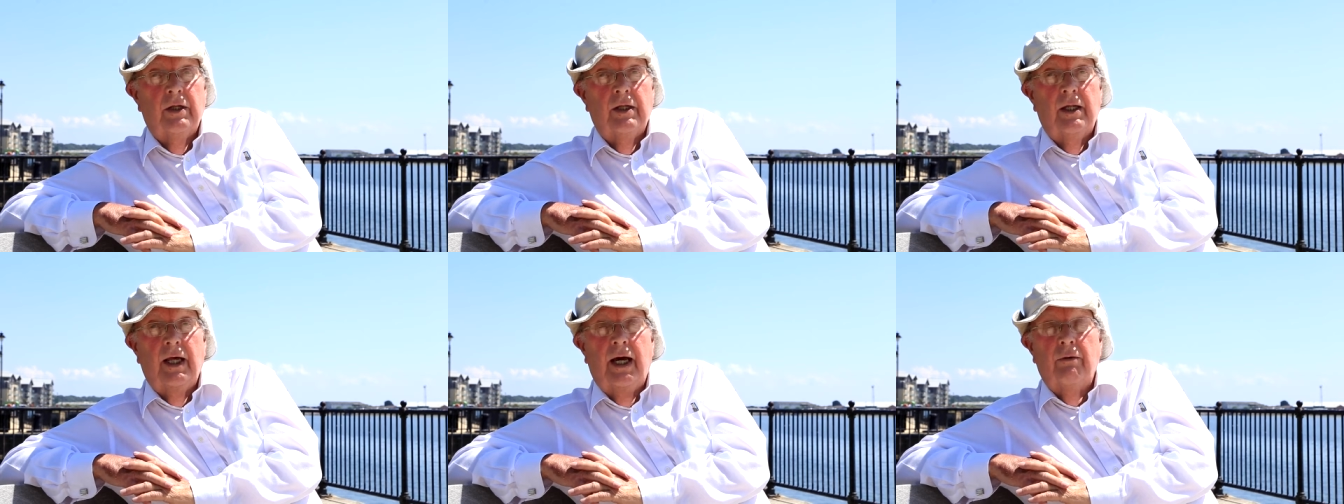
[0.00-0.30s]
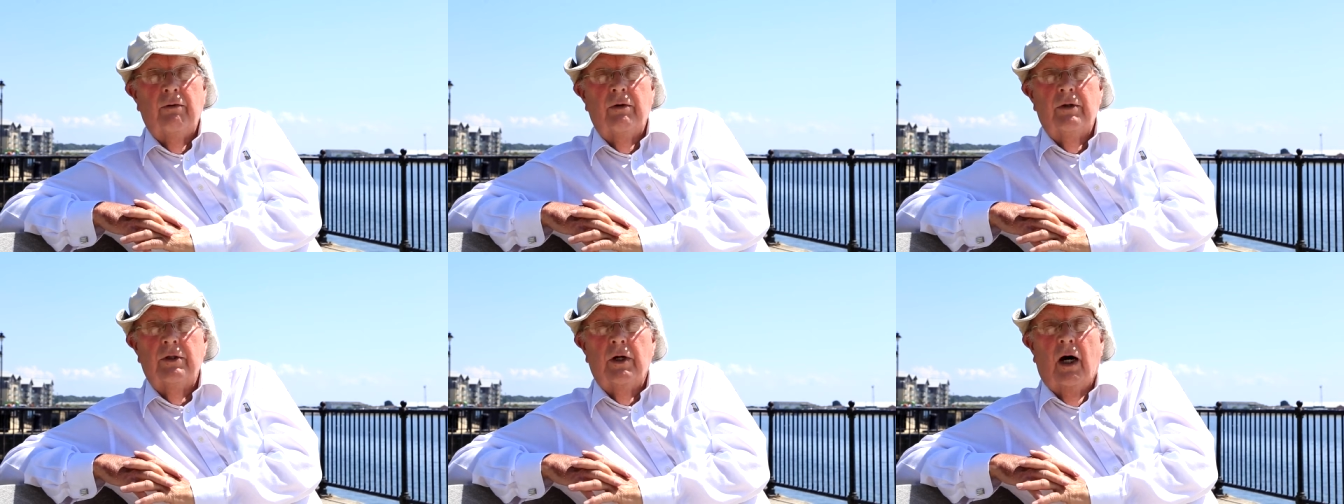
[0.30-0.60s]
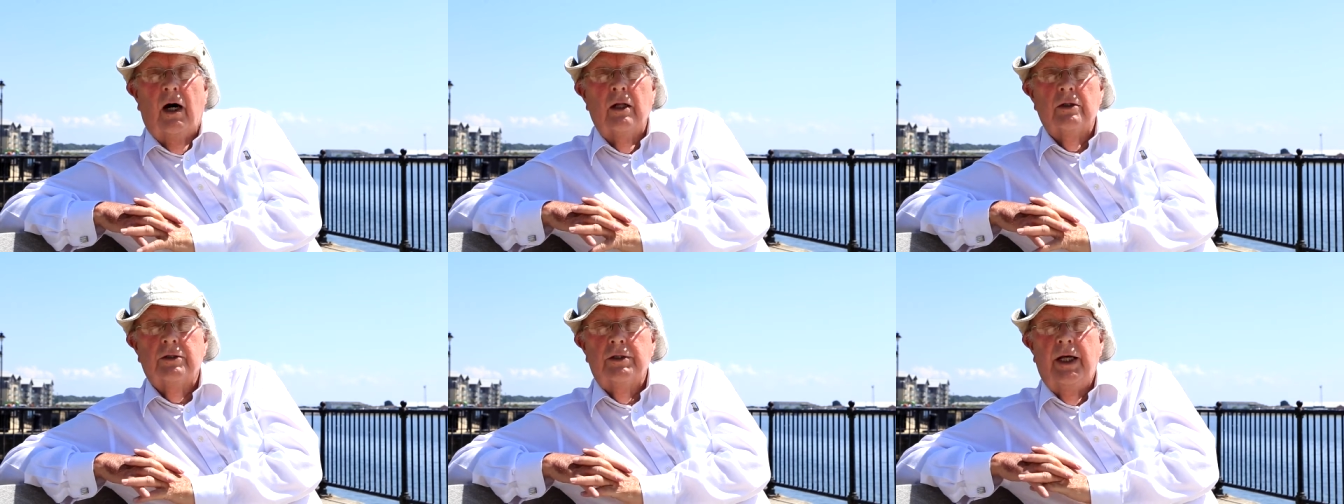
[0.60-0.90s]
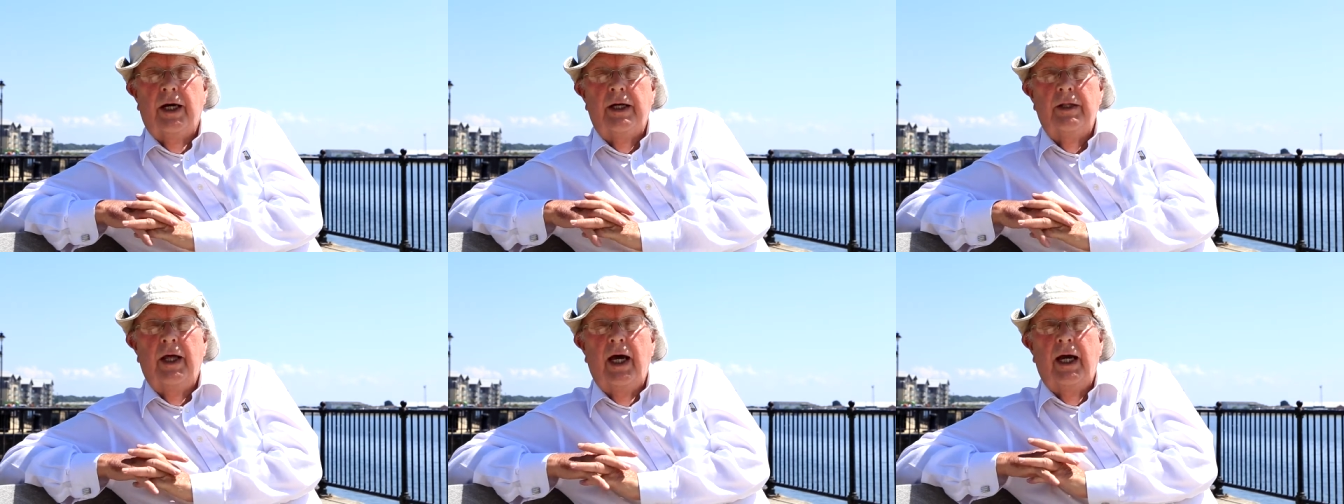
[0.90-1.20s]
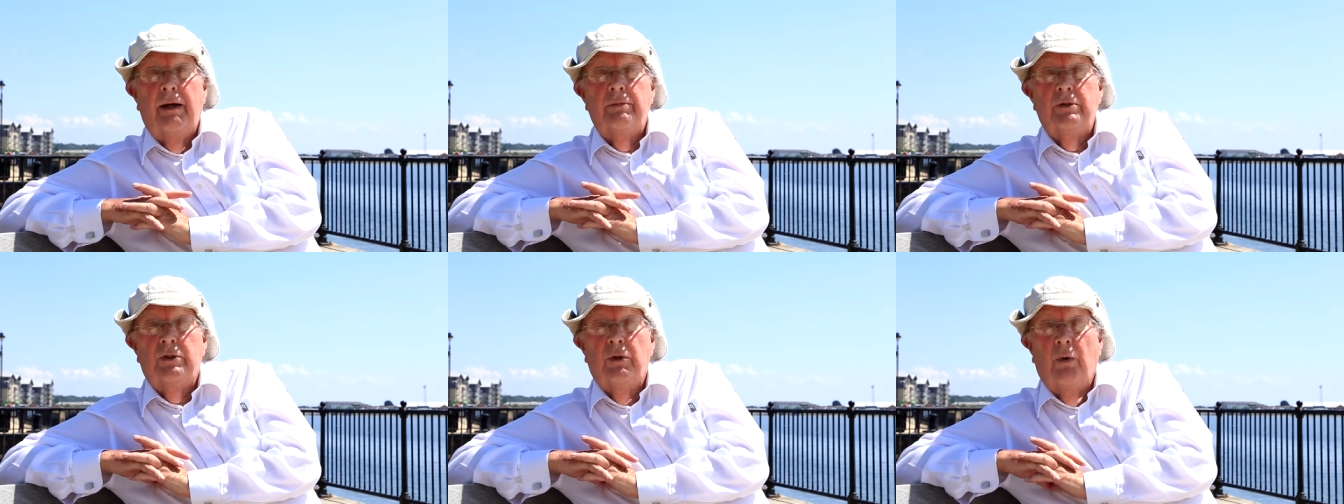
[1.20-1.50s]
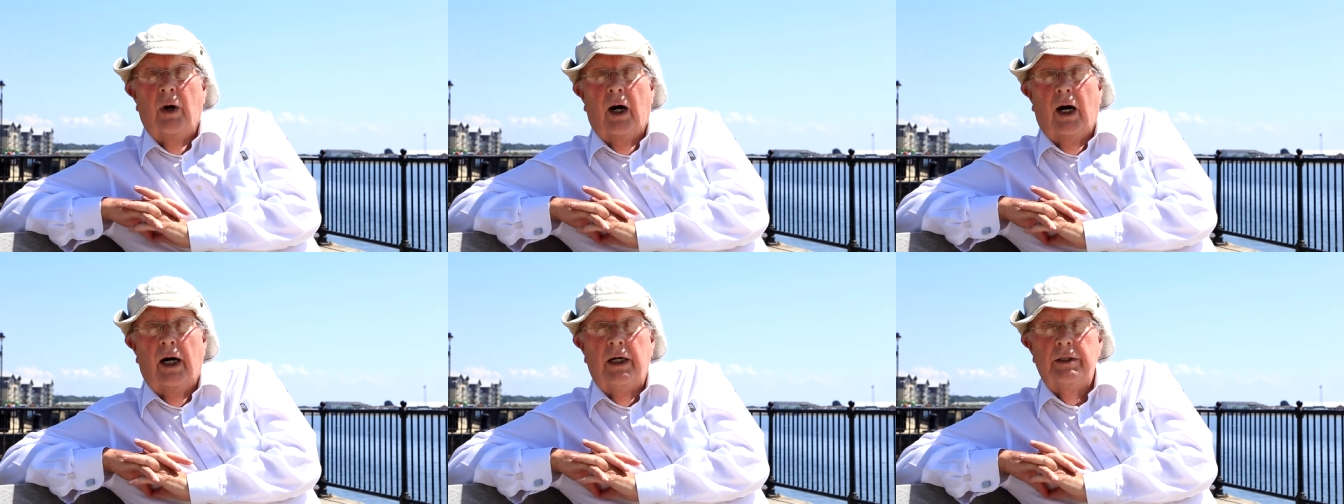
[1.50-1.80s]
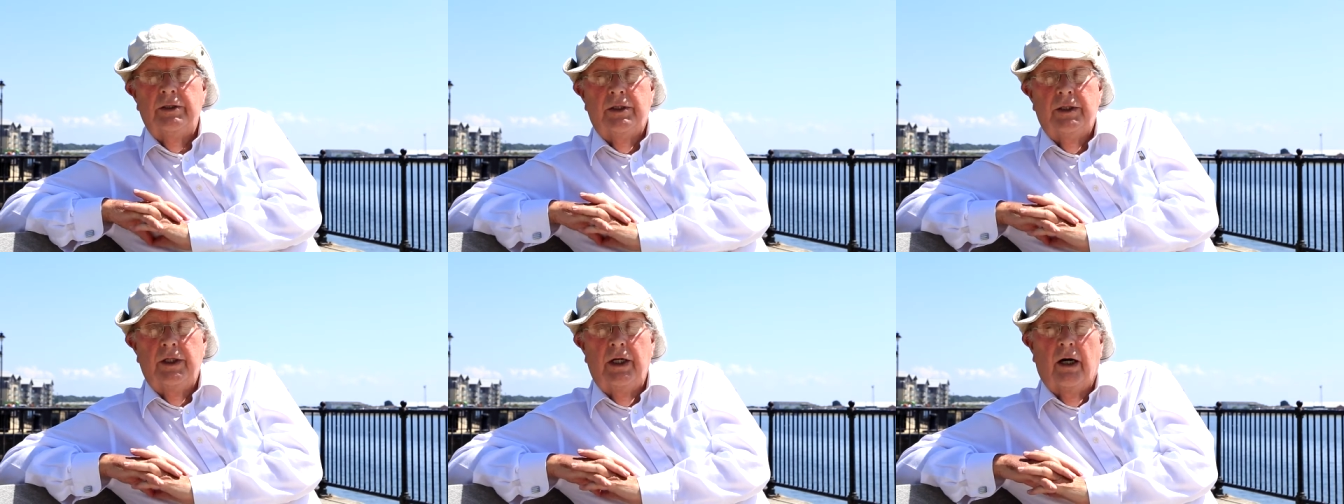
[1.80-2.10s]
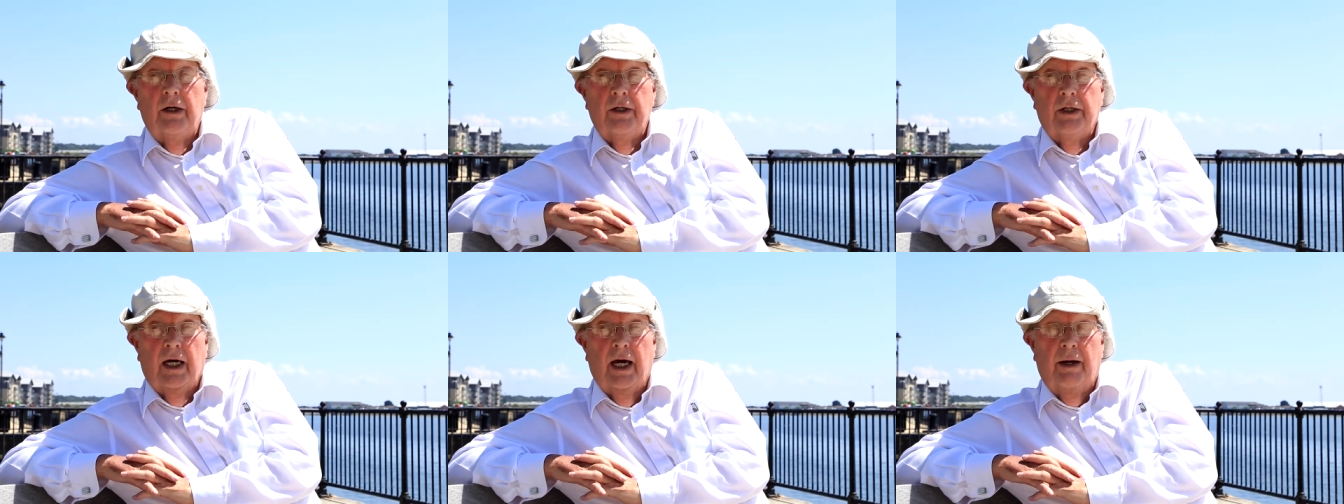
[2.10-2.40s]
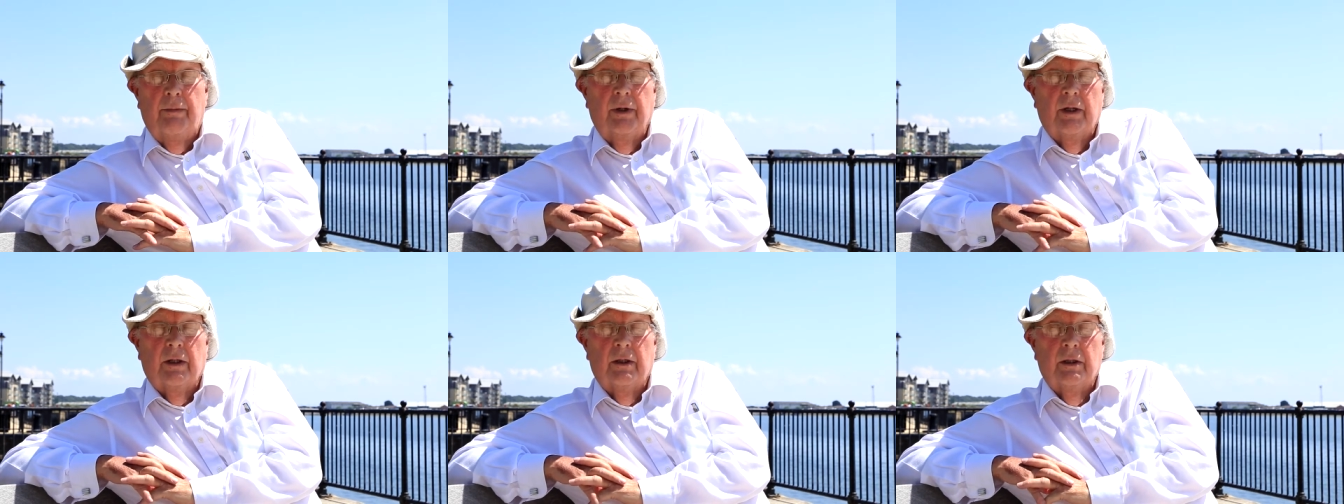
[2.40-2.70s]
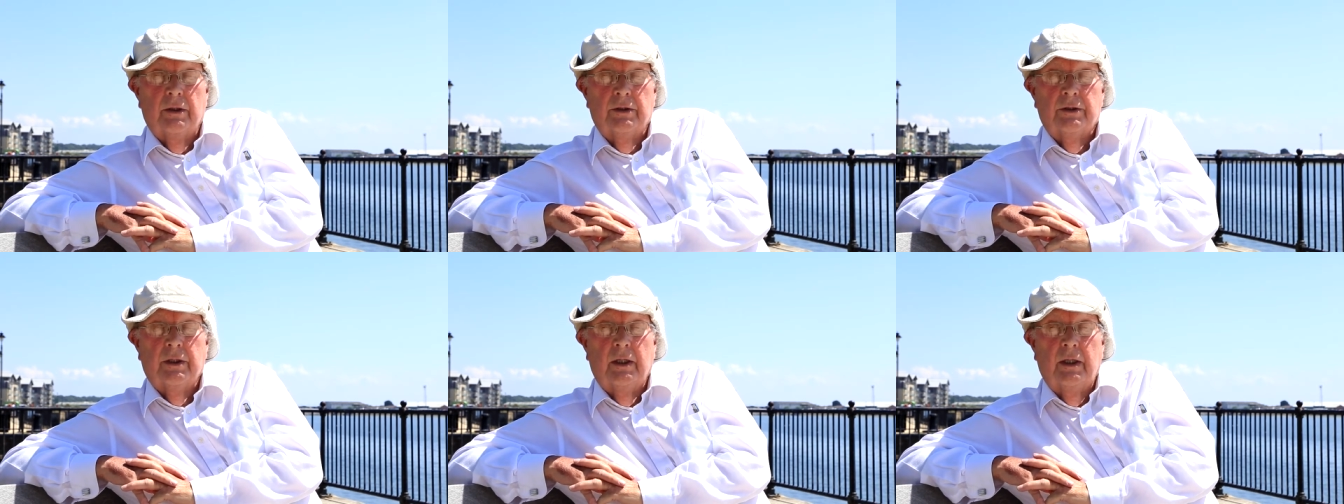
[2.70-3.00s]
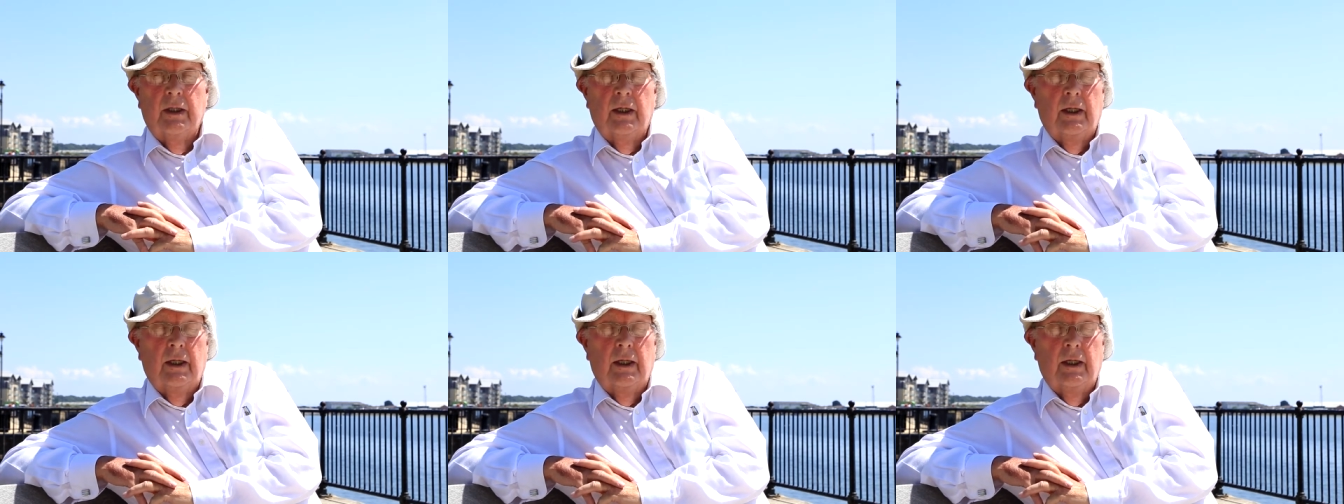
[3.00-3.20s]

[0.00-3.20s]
they altered their name to ICI Chemicals.